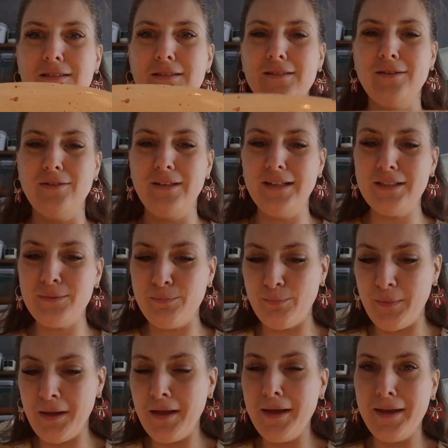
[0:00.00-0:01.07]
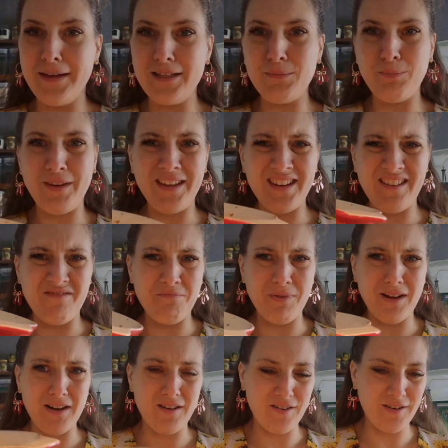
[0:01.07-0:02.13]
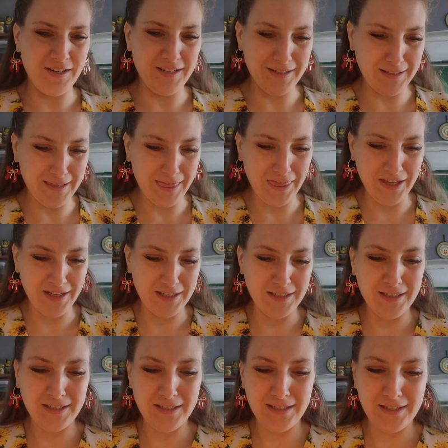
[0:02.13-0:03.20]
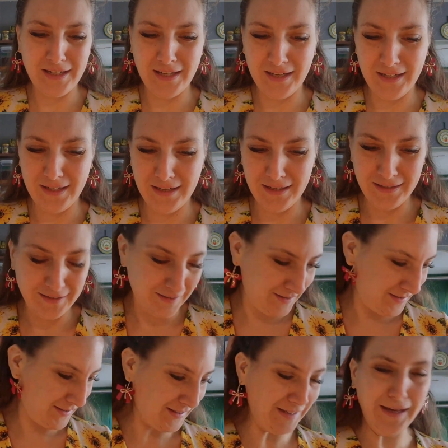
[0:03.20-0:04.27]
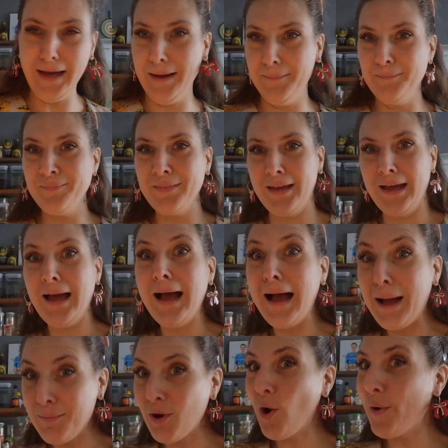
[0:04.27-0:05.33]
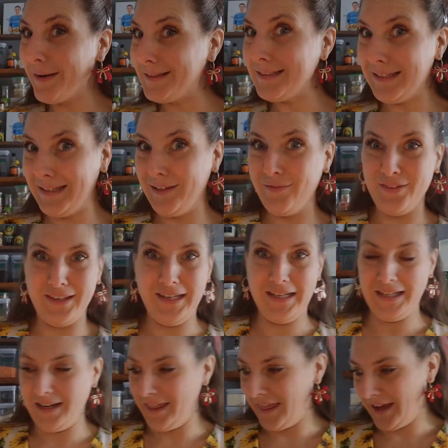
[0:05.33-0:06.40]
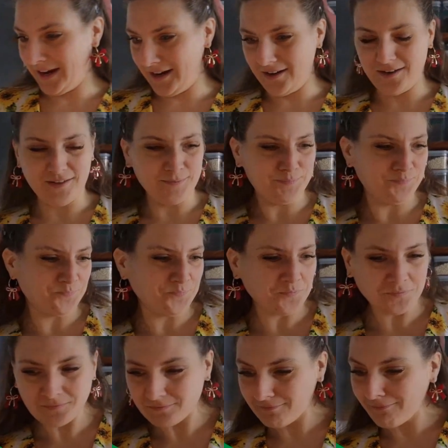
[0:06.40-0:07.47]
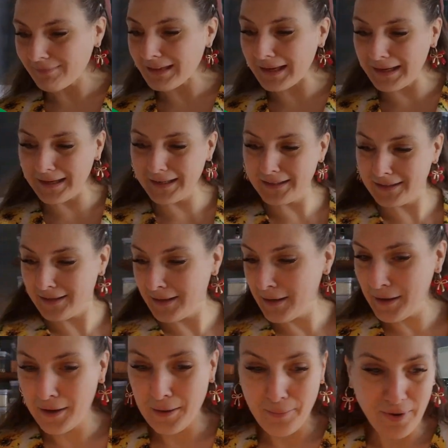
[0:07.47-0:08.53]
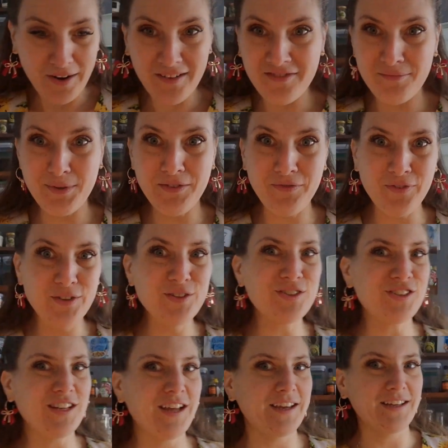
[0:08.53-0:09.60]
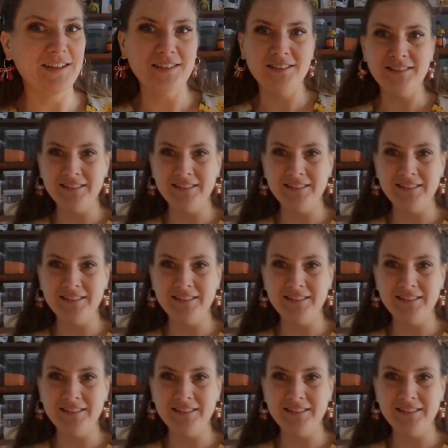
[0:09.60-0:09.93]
No, there's plenty of butter in this, and yeah, I'm going to leave it in there. And part of me feels like